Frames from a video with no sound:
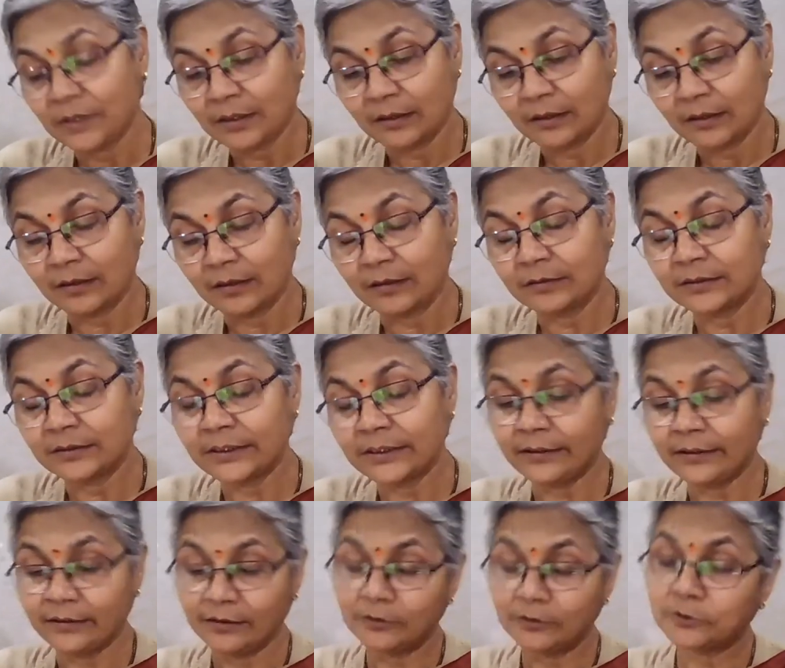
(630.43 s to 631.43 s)

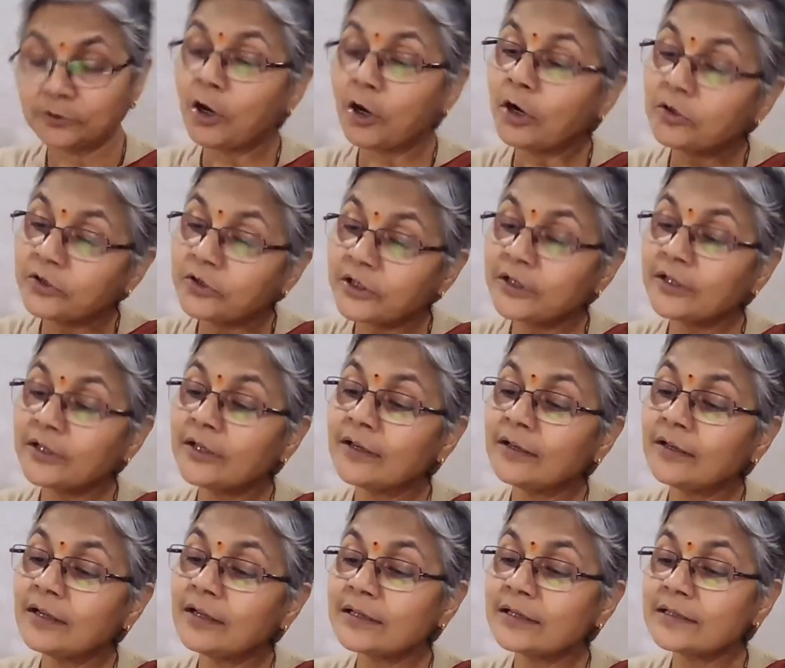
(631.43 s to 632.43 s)
the
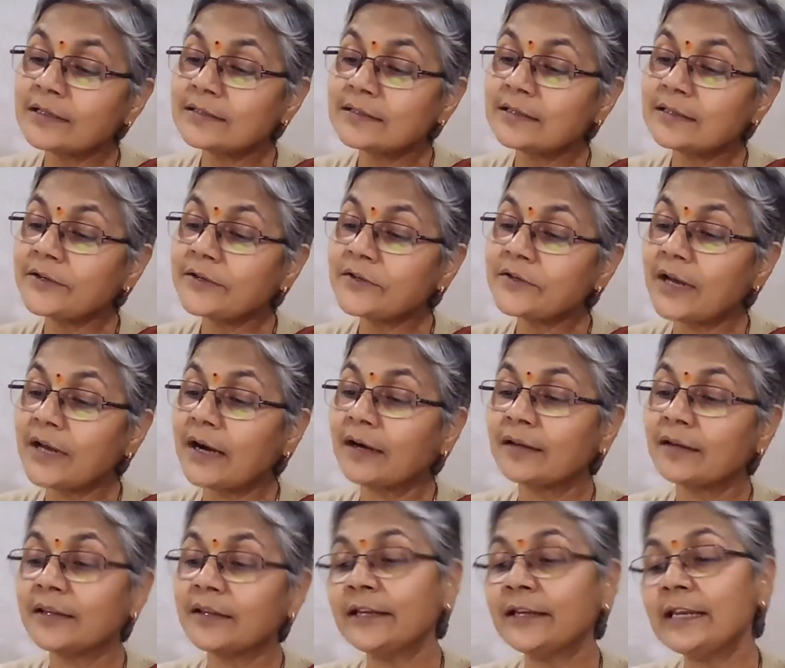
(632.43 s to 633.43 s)
doctrinal research
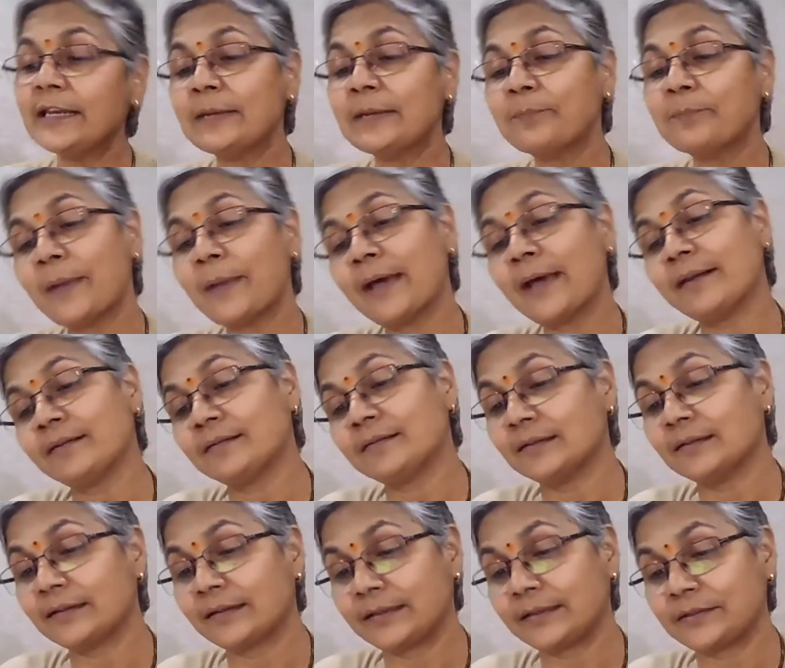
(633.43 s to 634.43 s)
and the
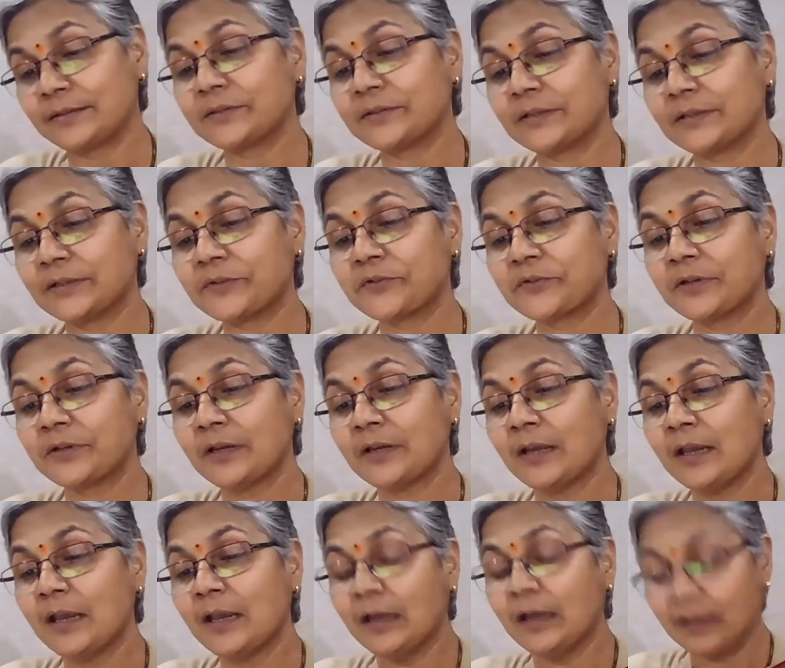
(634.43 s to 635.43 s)
empirical research.
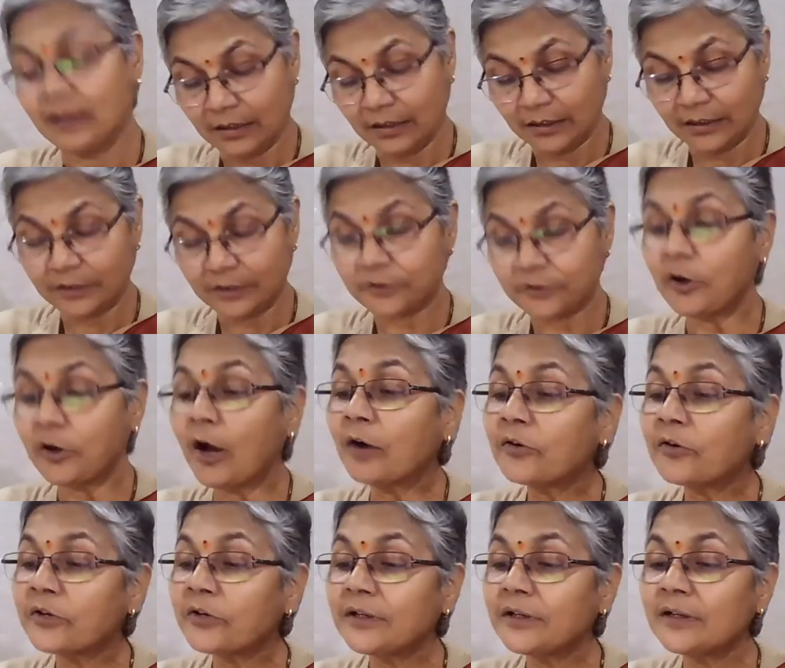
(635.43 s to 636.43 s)

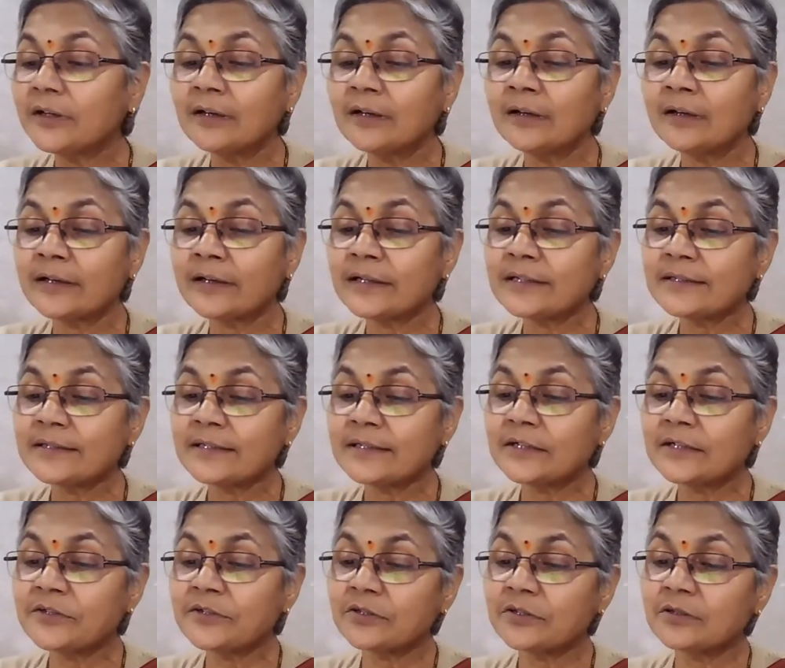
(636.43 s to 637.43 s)
Doctrinal
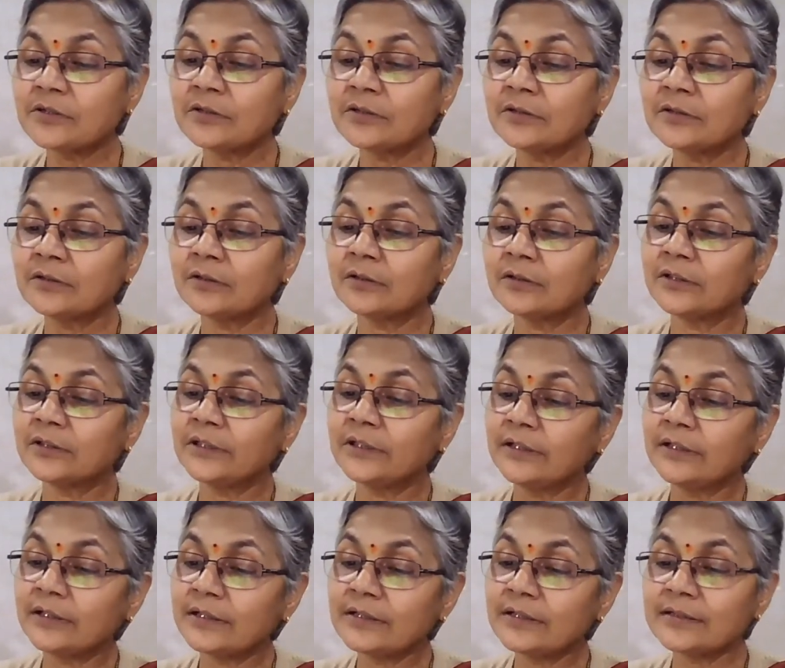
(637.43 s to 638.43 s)
research,
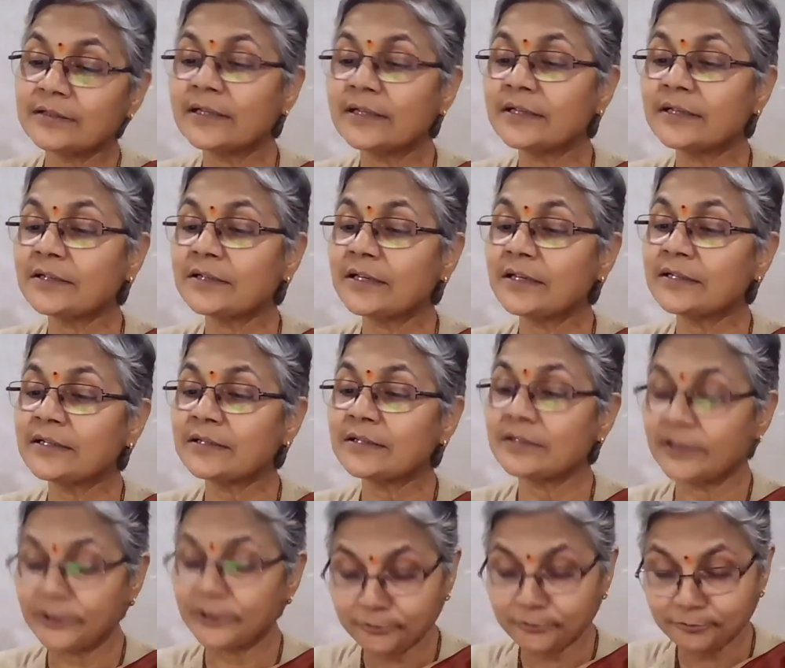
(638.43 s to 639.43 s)
the research is
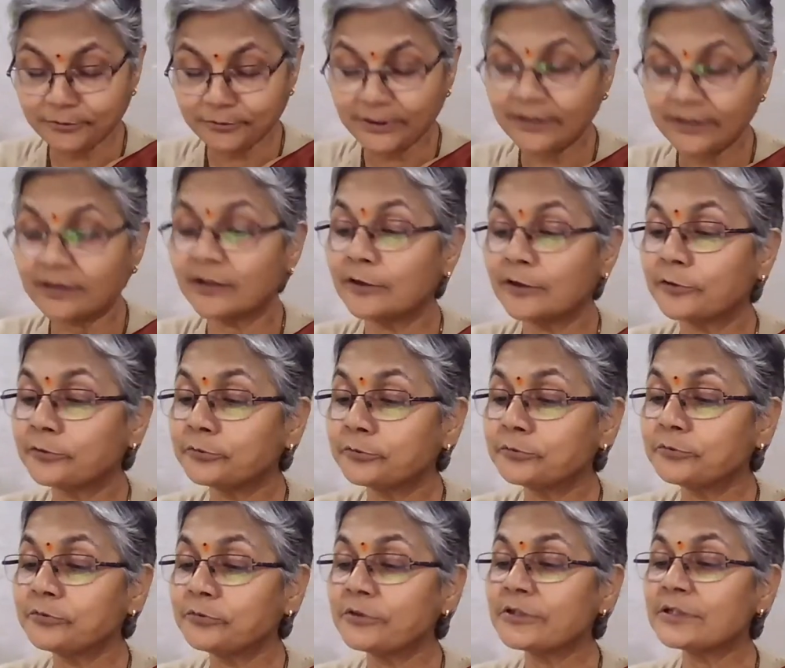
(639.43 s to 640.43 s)
into legal
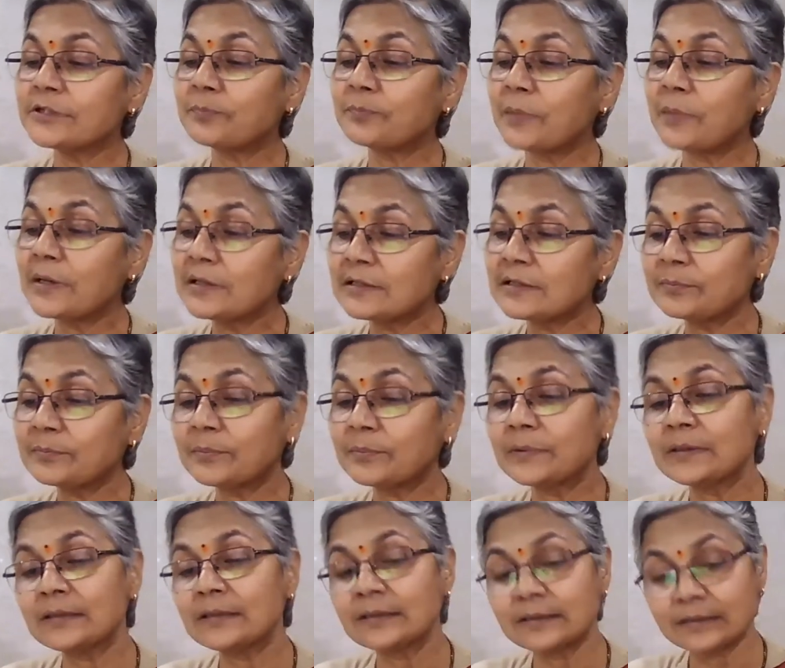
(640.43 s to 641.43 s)
rules,
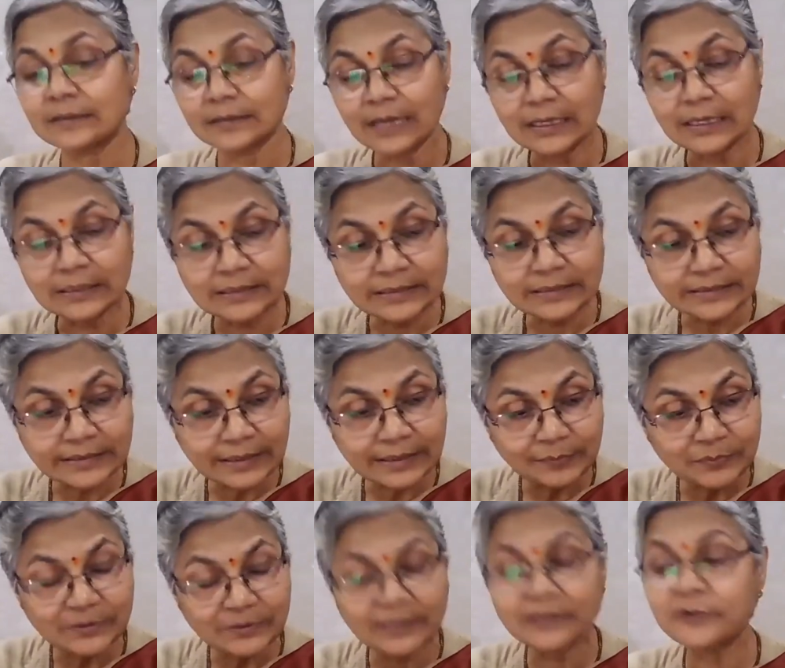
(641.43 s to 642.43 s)
principles,
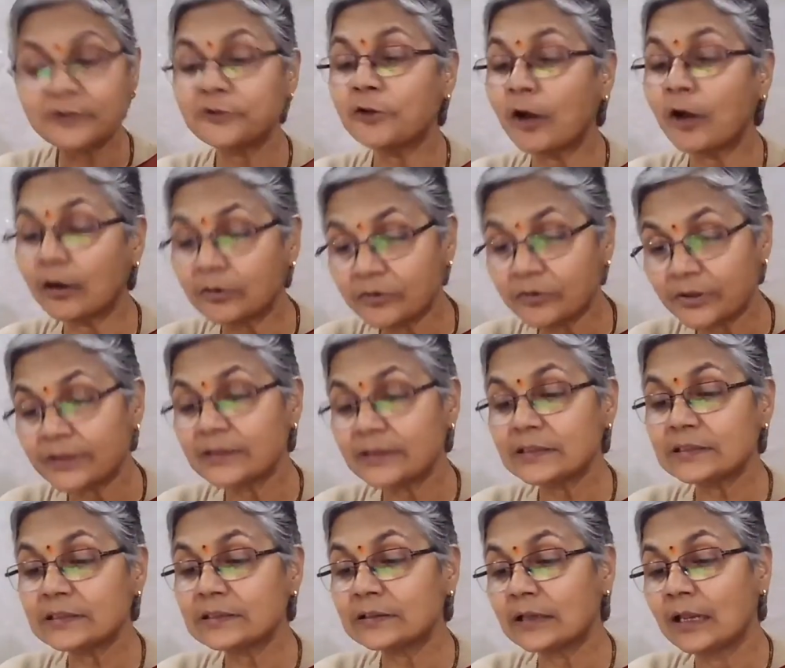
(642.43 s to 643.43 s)
concepts, and
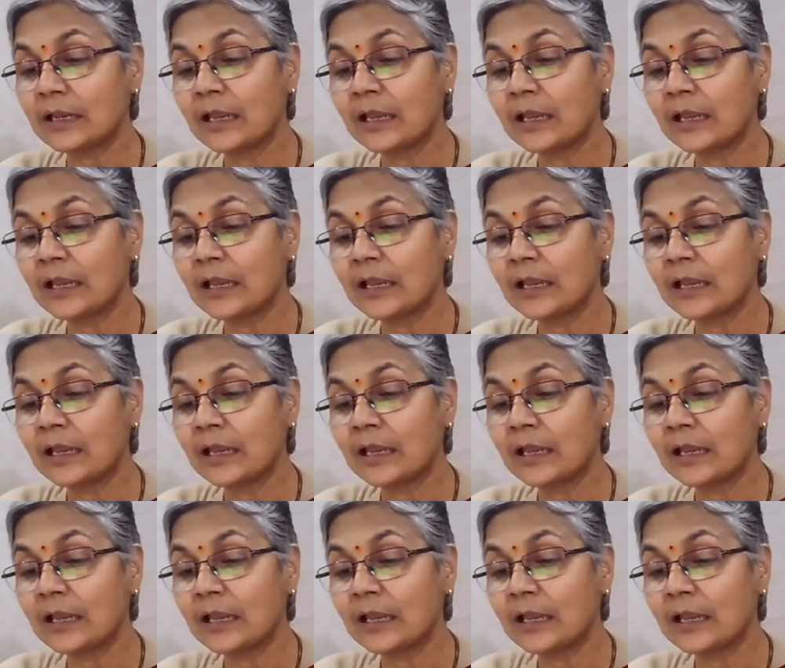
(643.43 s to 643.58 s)
doctrines,